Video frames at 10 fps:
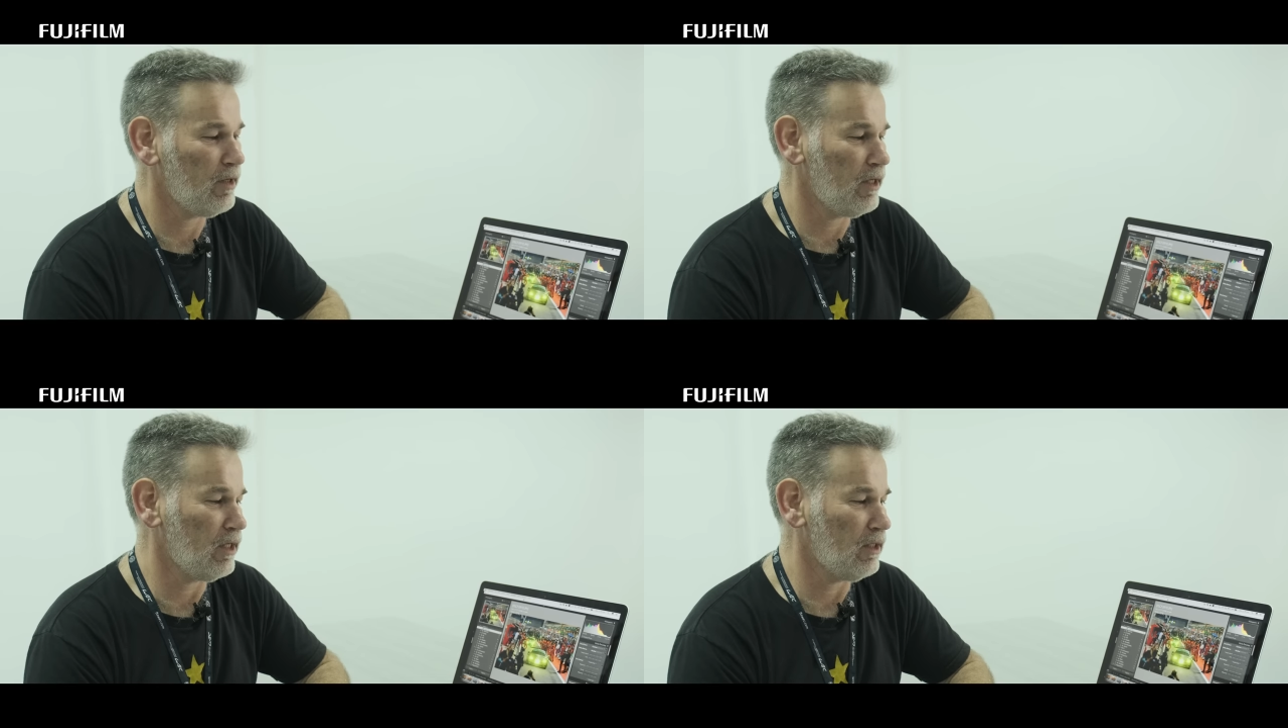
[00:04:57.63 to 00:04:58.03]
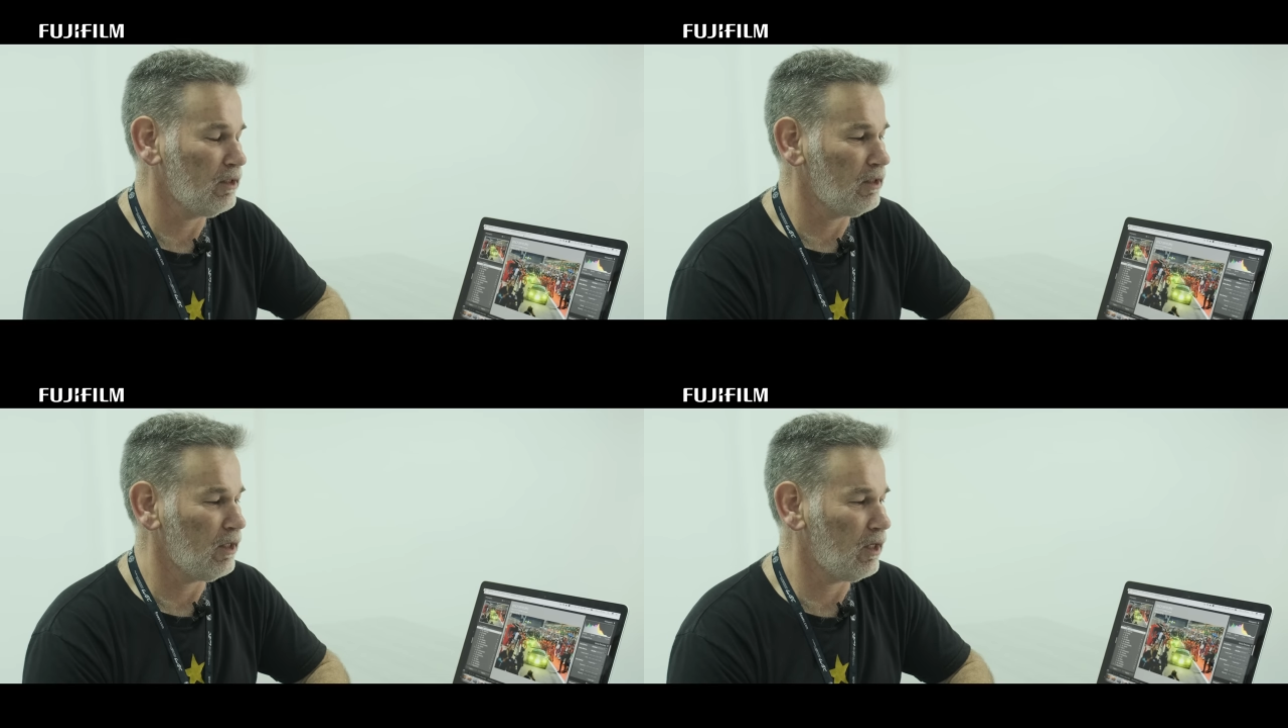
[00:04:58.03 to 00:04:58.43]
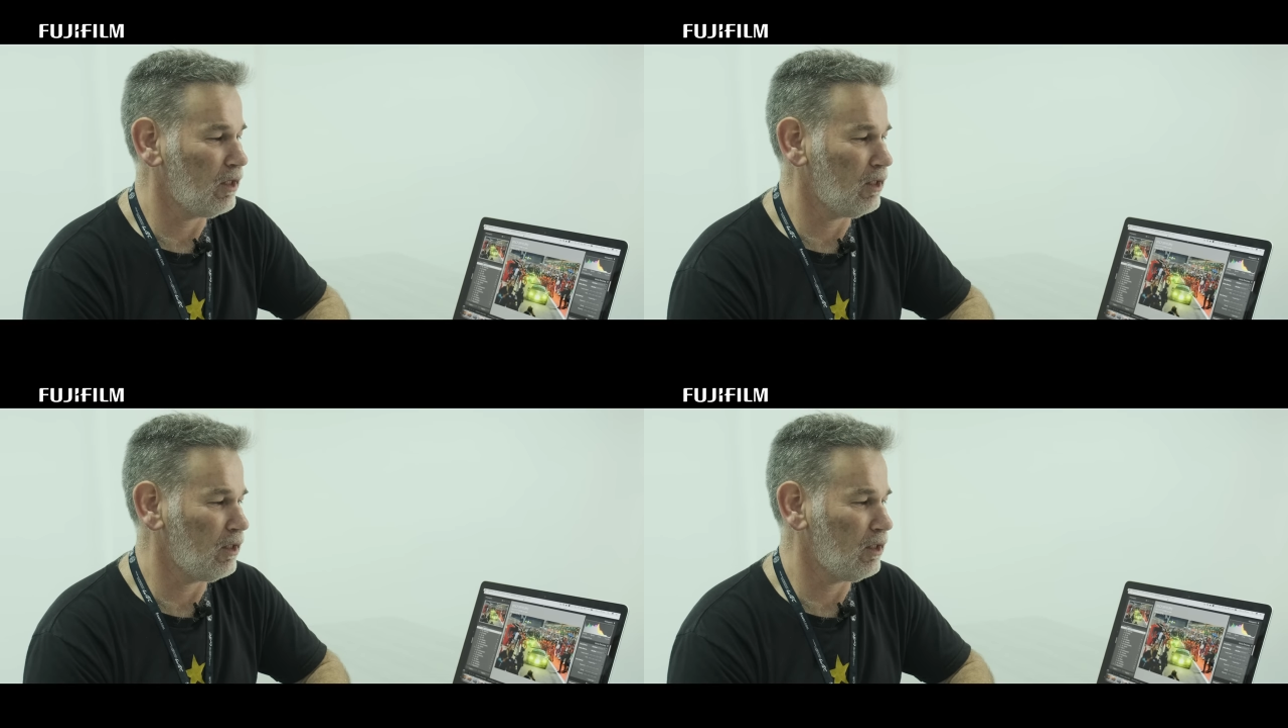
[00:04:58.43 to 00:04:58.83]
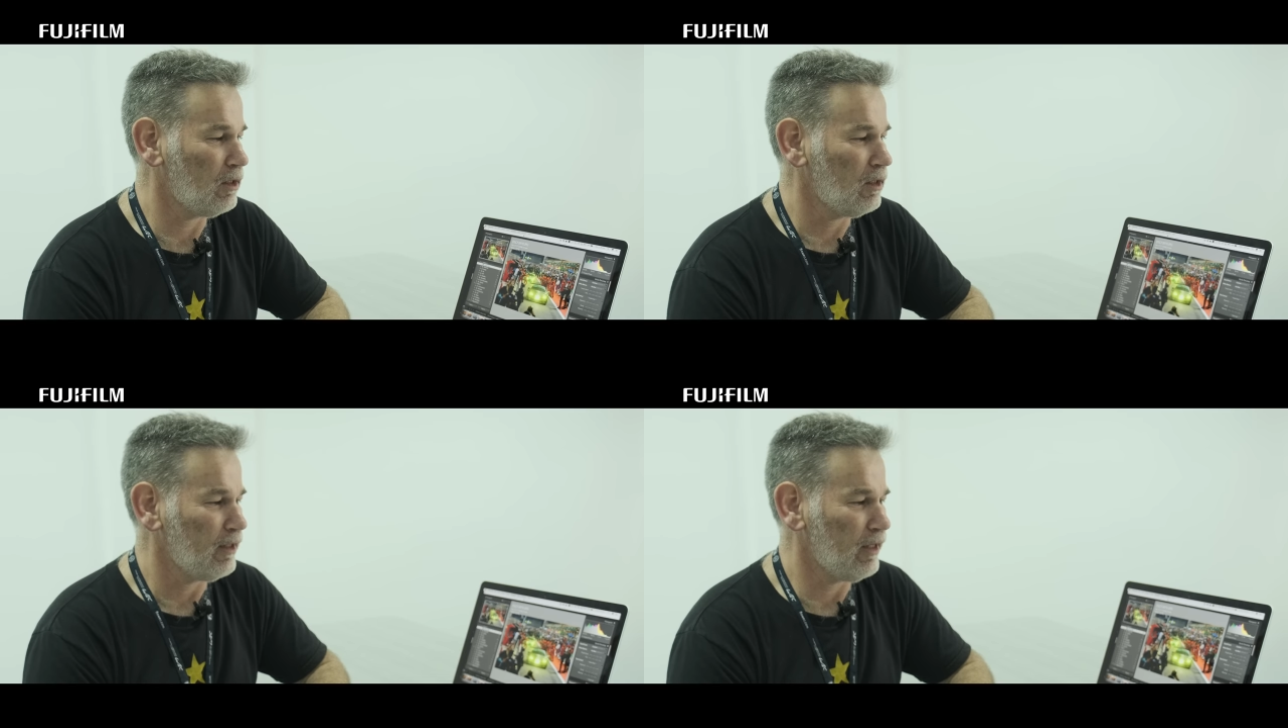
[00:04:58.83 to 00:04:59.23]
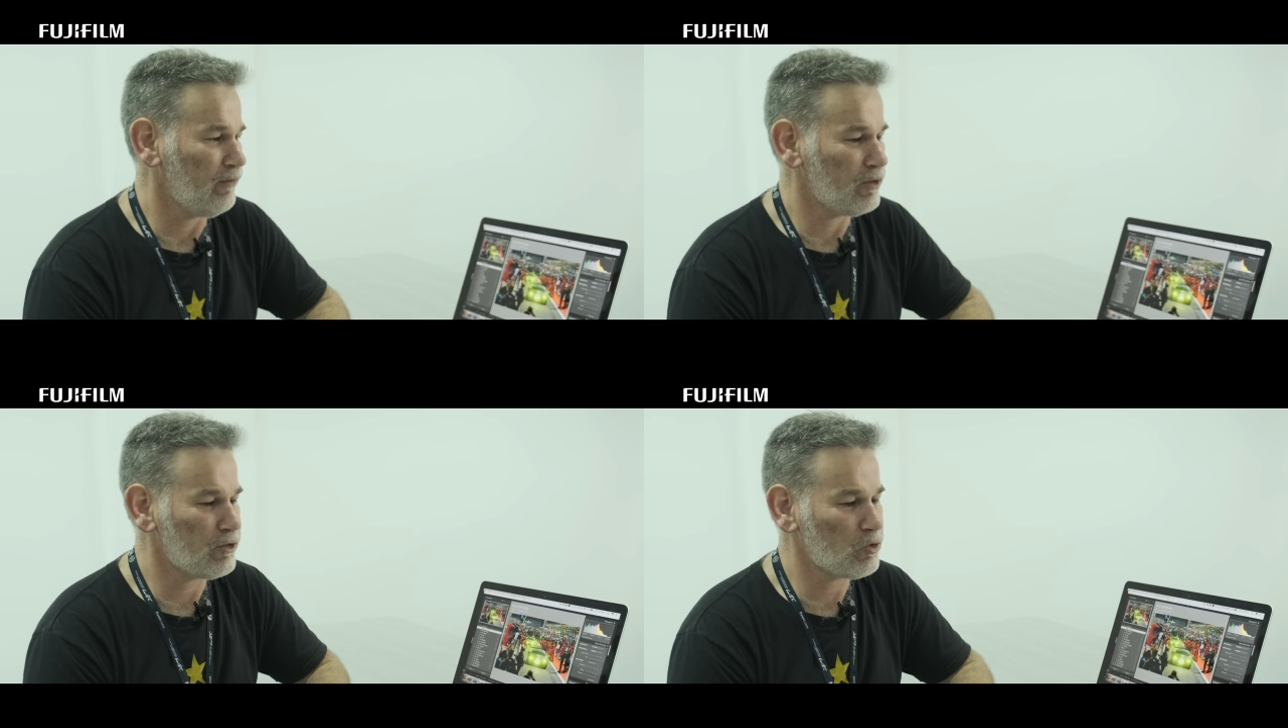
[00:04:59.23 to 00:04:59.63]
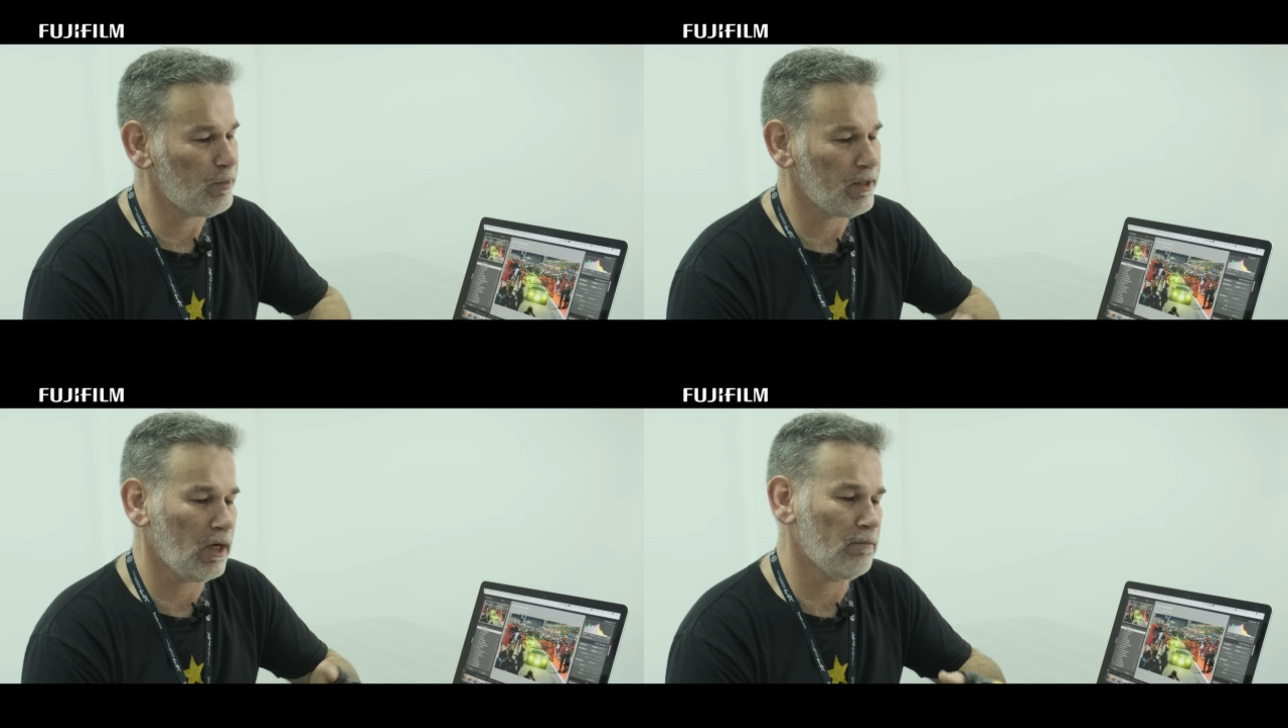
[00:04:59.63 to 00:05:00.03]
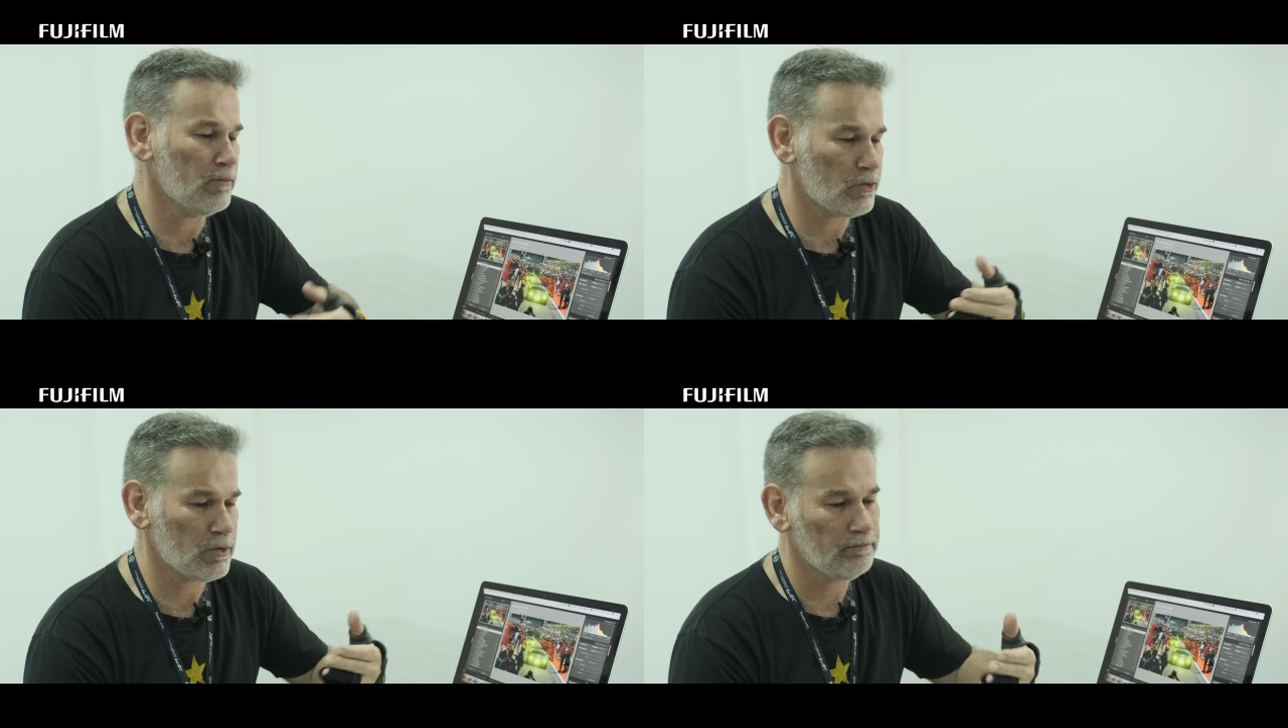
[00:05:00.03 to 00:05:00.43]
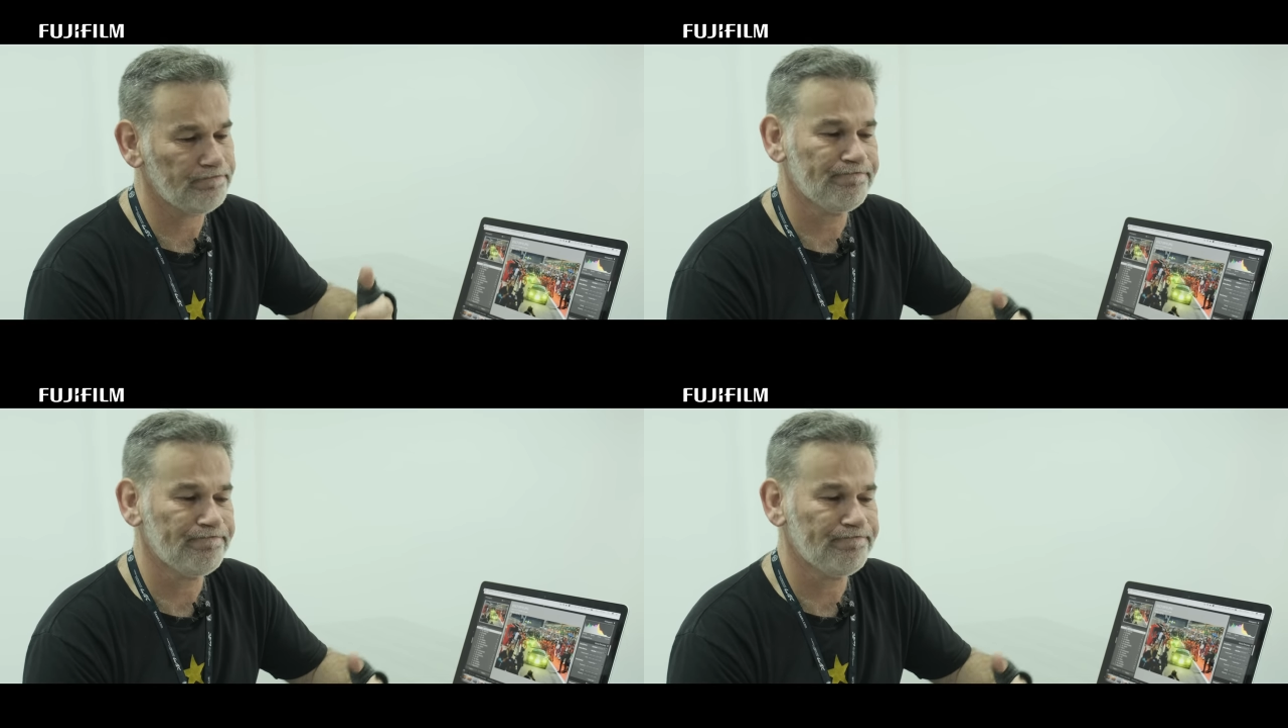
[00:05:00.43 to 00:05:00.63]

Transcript: me, if it just becomes